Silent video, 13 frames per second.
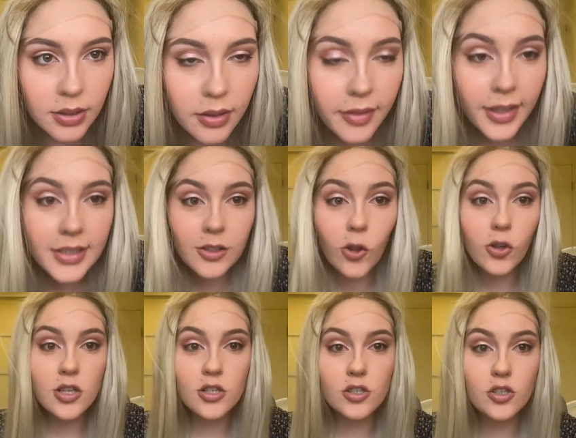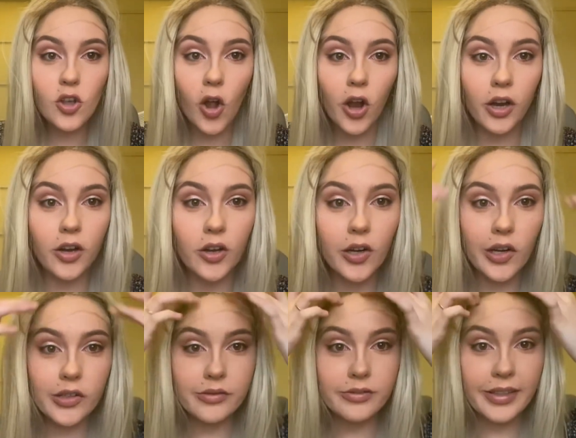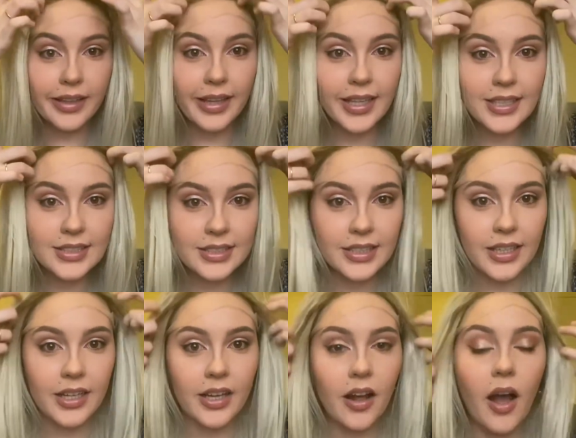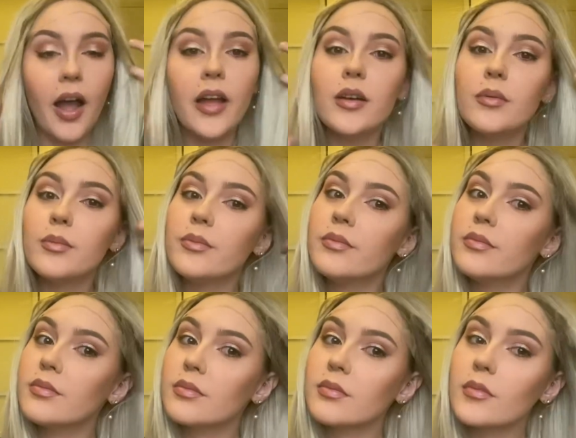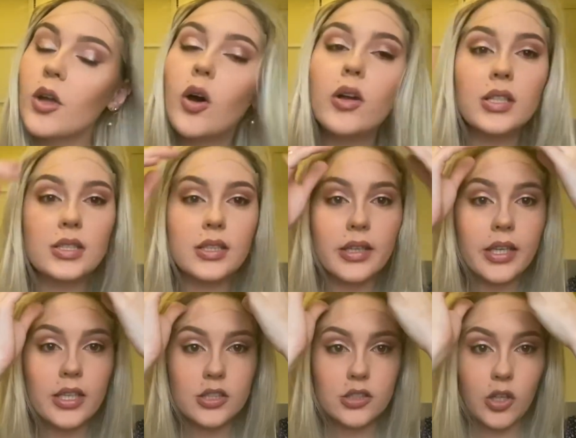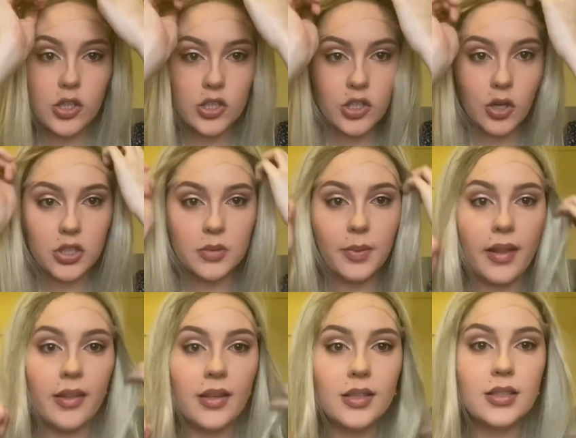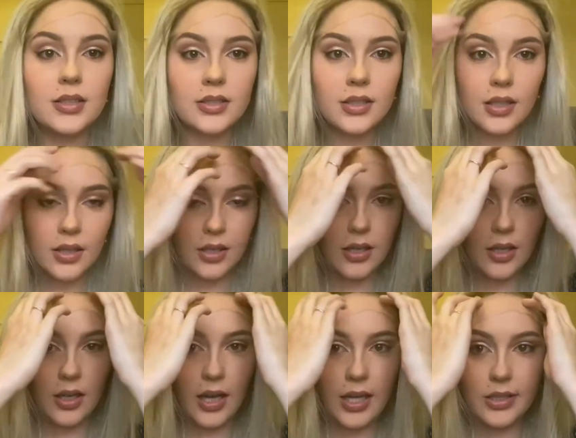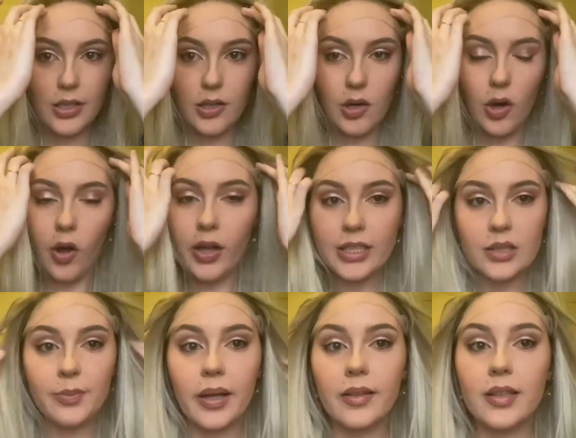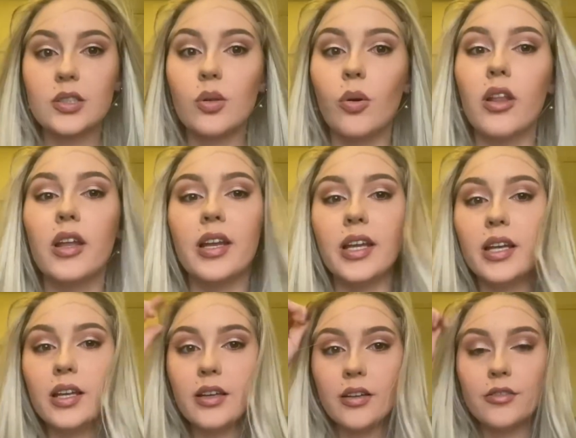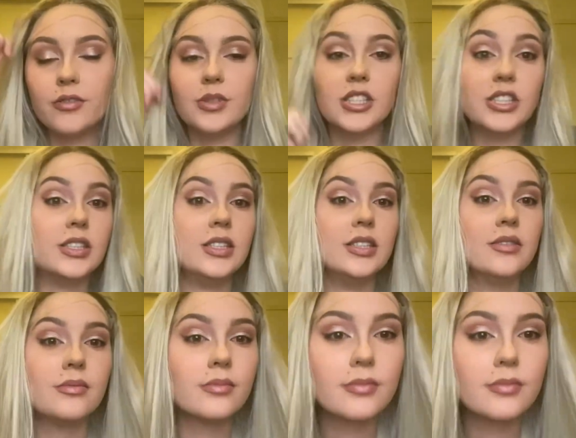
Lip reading: This looks so realistic. I am honestly so shocked by this. I did not expect this quality from Shein.